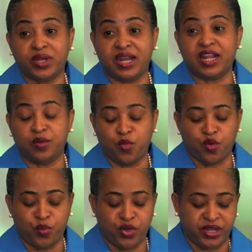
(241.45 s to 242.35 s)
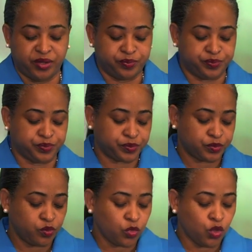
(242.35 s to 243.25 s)
with a little more money?
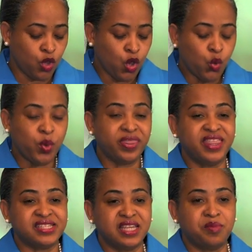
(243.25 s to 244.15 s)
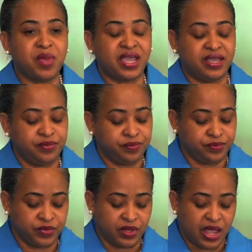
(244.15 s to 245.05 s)
With this in mind,
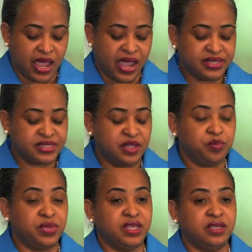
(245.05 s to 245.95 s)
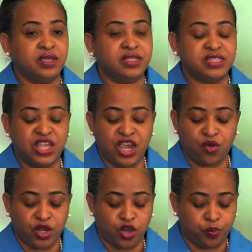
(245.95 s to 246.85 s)
NCB is
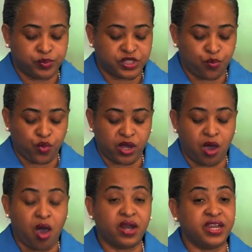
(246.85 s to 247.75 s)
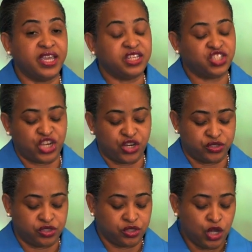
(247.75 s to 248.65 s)
gearing up to bring holiday
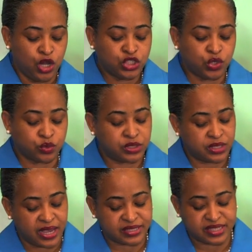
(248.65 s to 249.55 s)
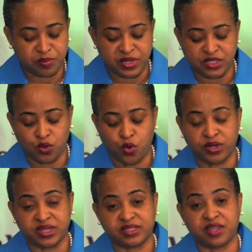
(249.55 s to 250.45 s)
chairs to SME
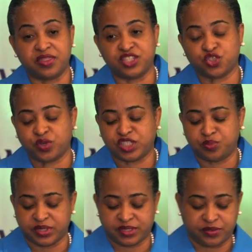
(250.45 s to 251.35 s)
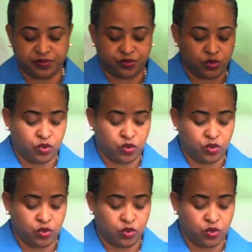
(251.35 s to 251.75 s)
owners this Christmas.